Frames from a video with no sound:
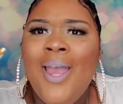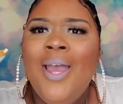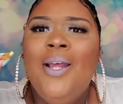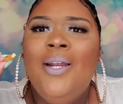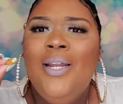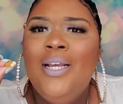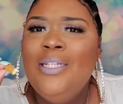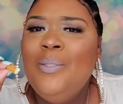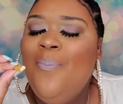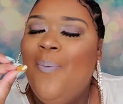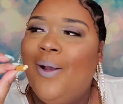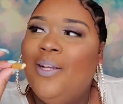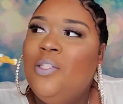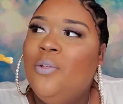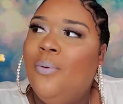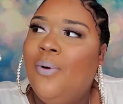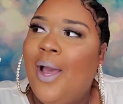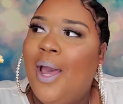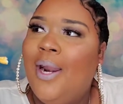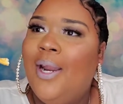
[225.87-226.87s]
This
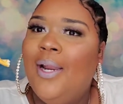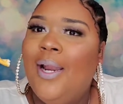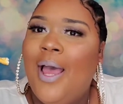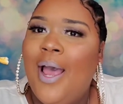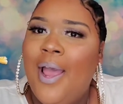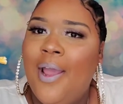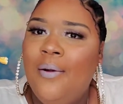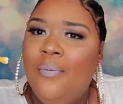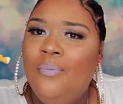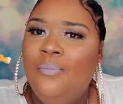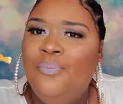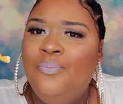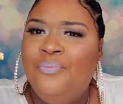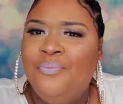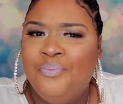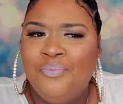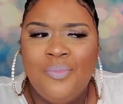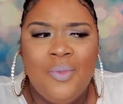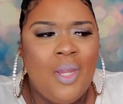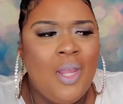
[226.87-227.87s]
pretzel got a lot.
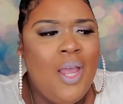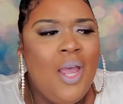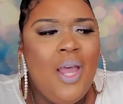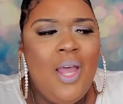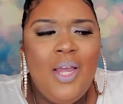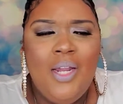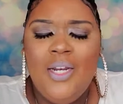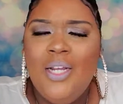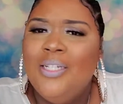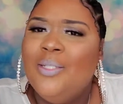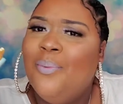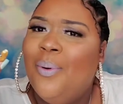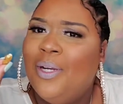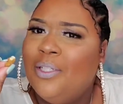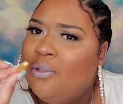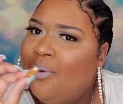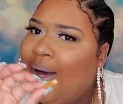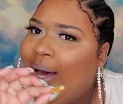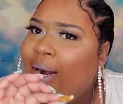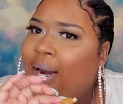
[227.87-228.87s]
This
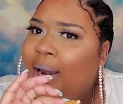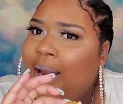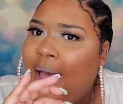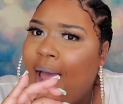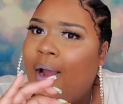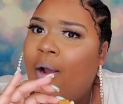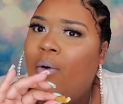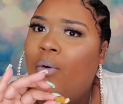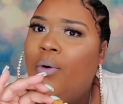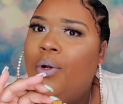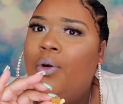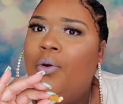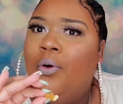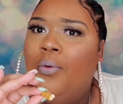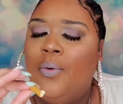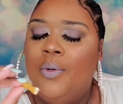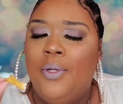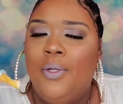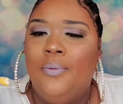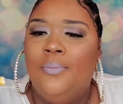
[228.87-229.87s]
pretzel got a lot going
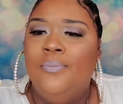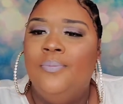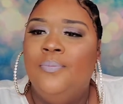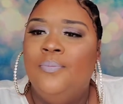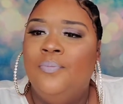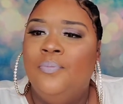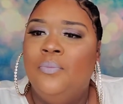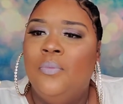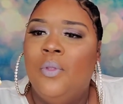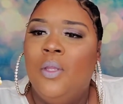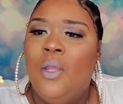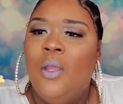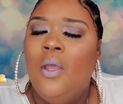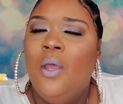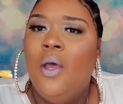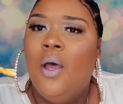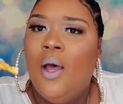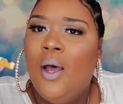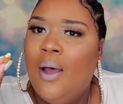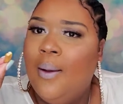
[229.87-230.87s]
on.
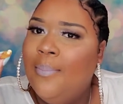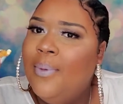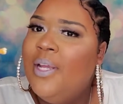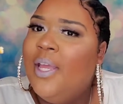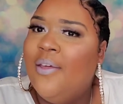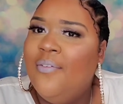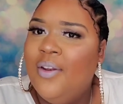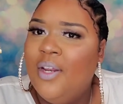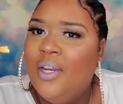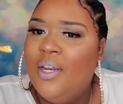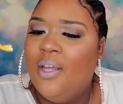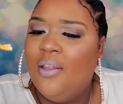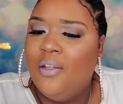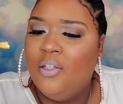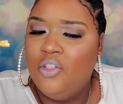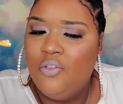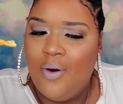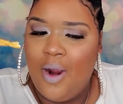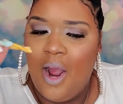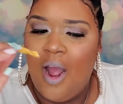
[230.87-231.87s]
I'm going to give it another
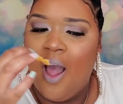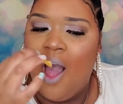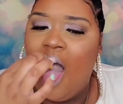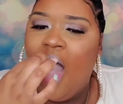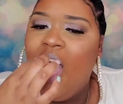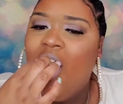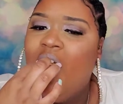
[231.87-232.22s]
try.